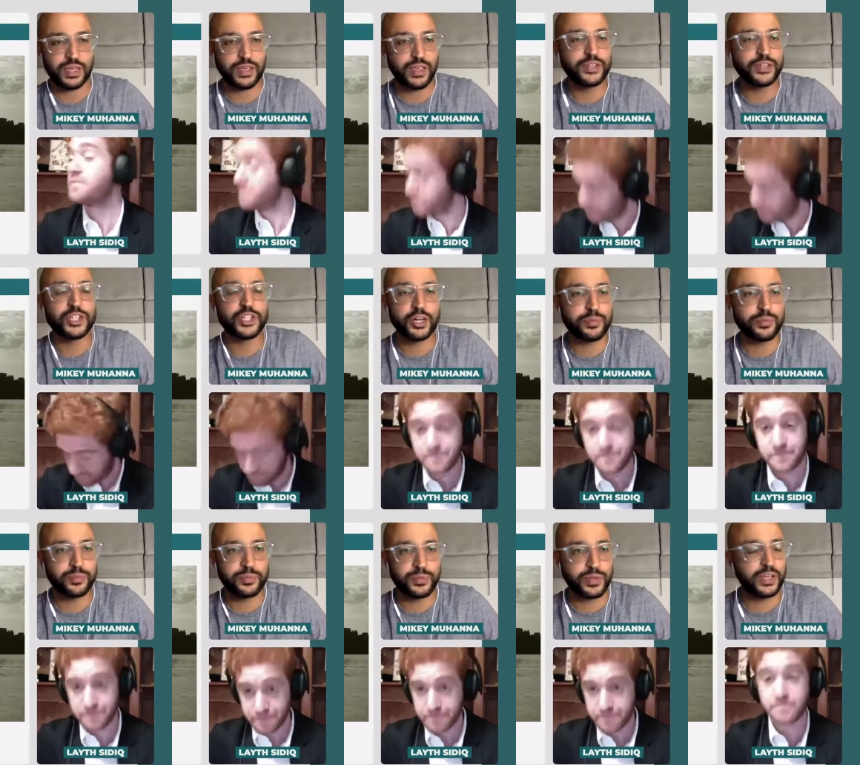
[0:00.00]
Speaker 1: a
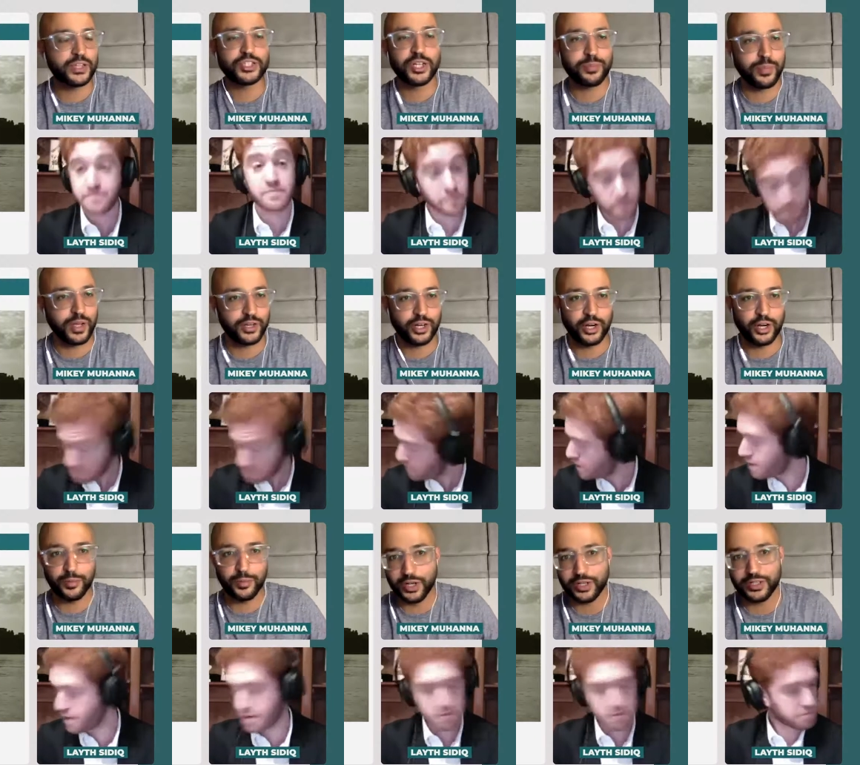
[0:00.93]
sharp a sharp minor
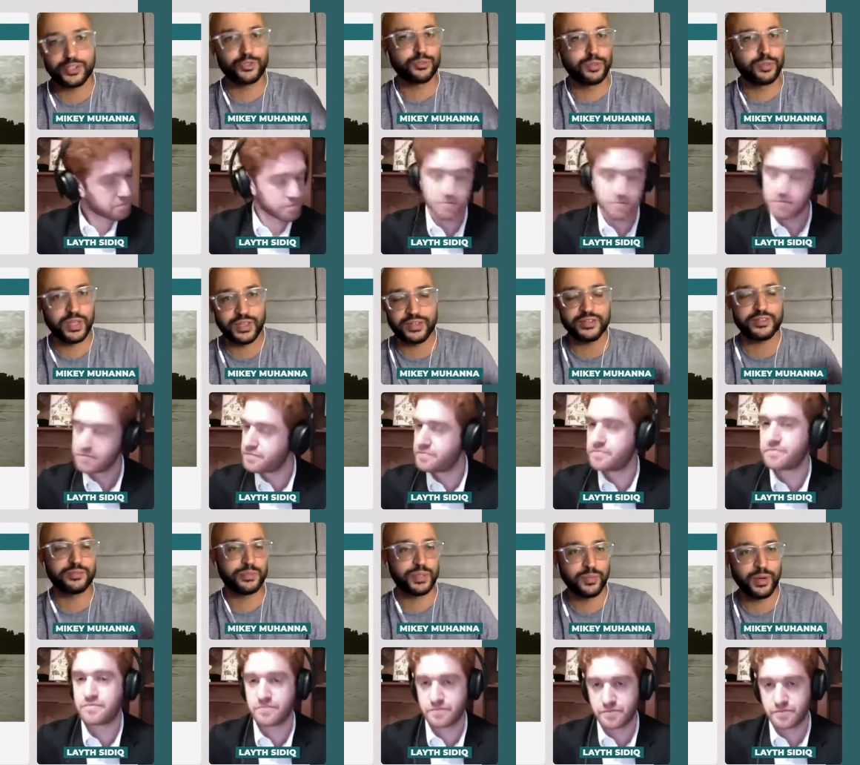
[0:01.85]
harmonic, you would play it.
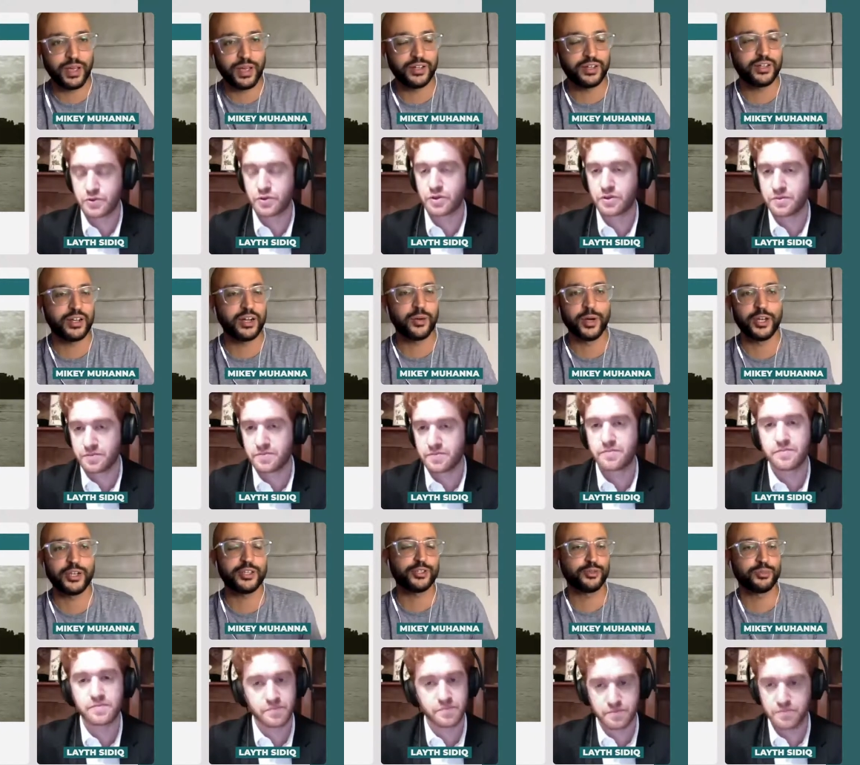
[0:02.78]
B minor
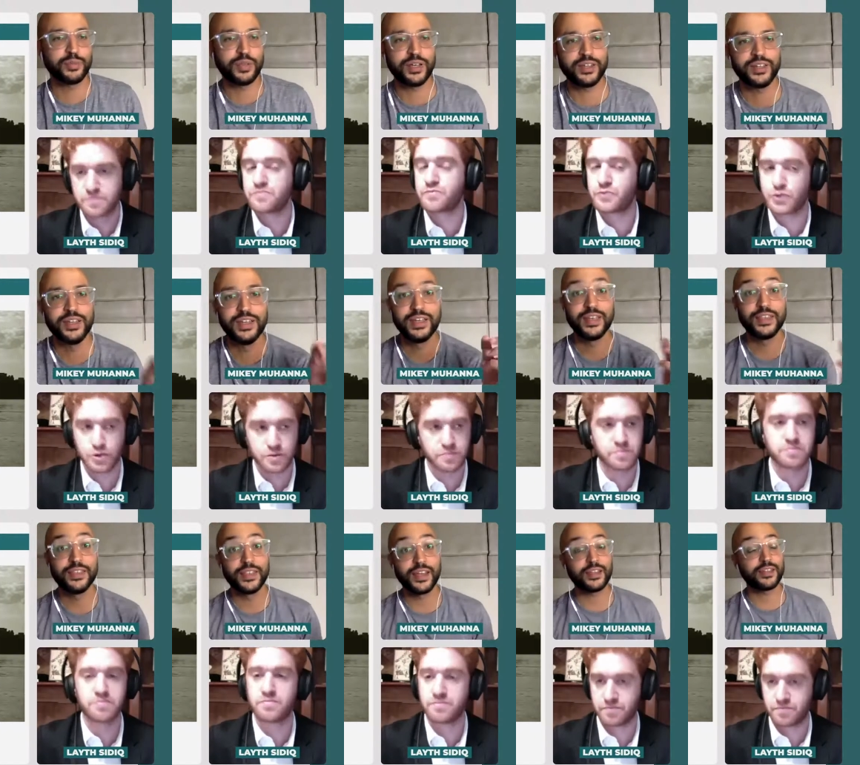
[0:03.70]
harmonic, you would play it. Sure.
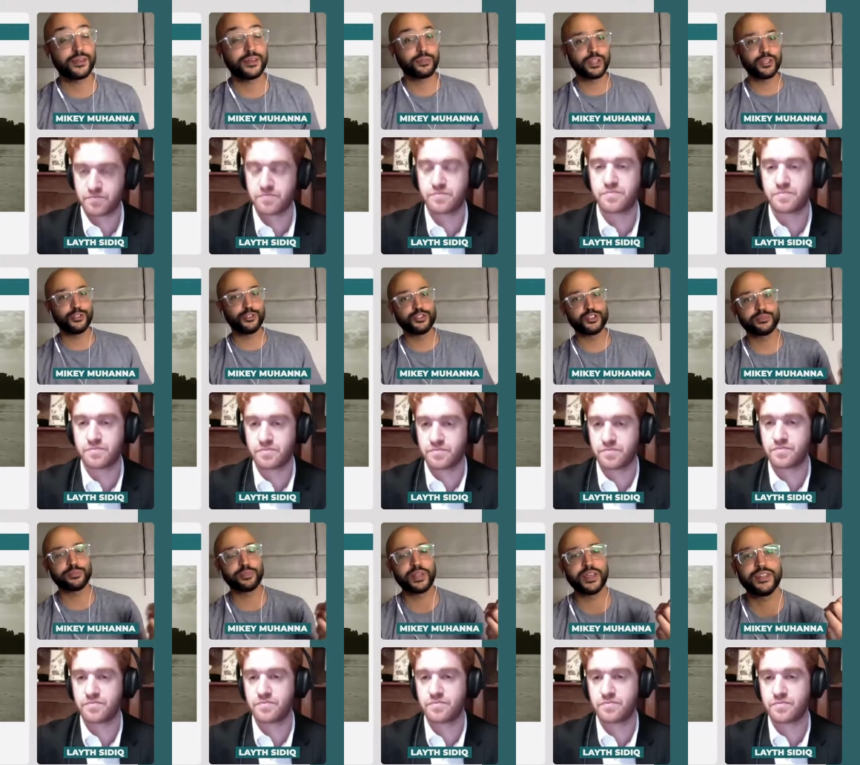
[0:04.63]
Then, but you
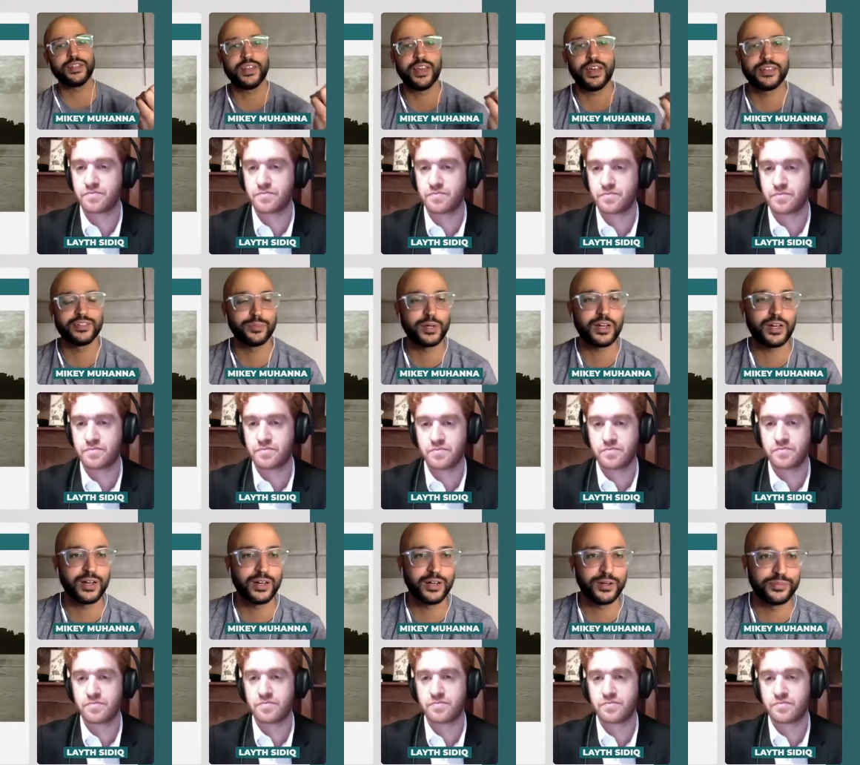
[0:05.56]
just played it as a
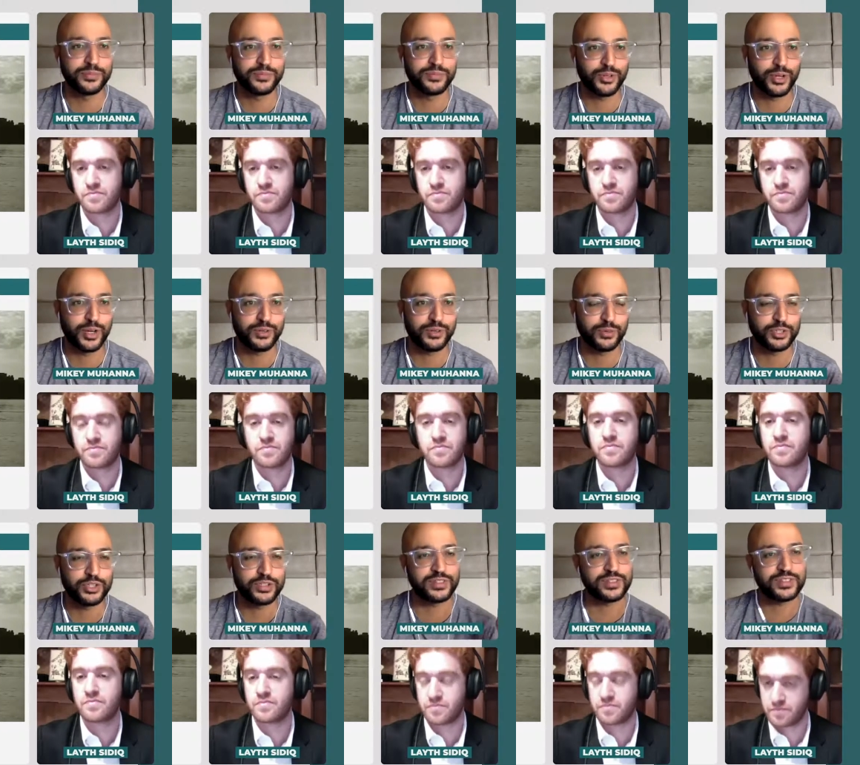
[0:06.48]
maqam, right?
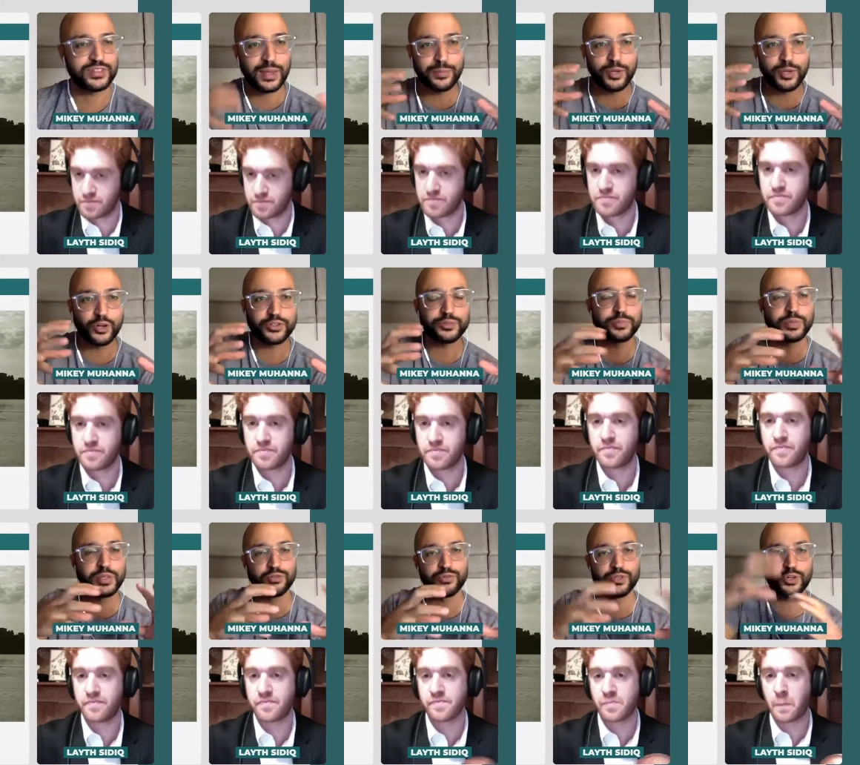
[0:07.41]
Which is the same notes
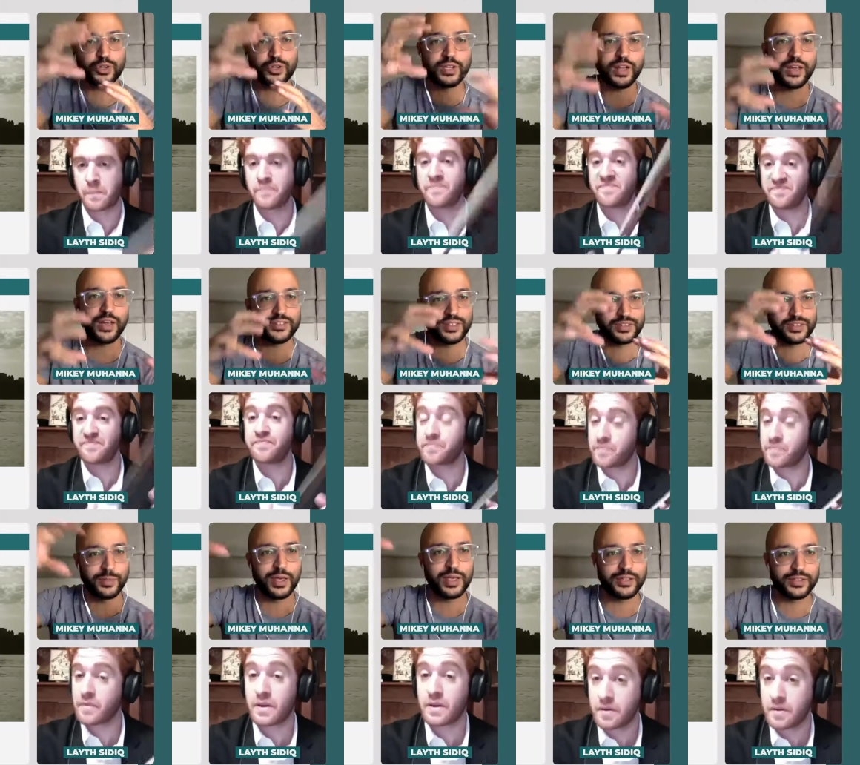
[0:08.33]
but reorganized as
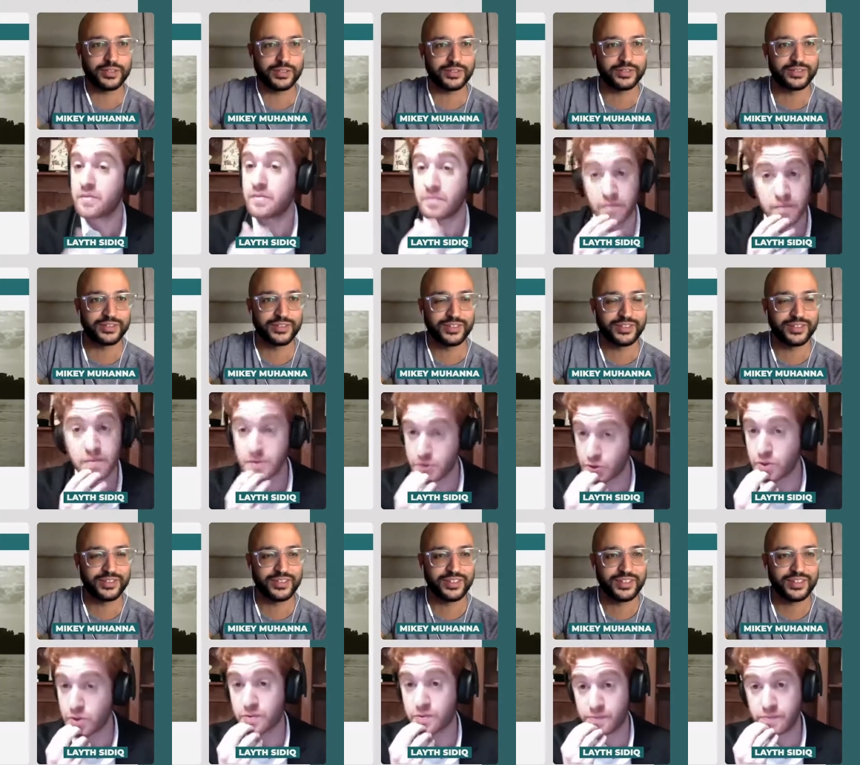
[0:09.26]
a melody. Sure.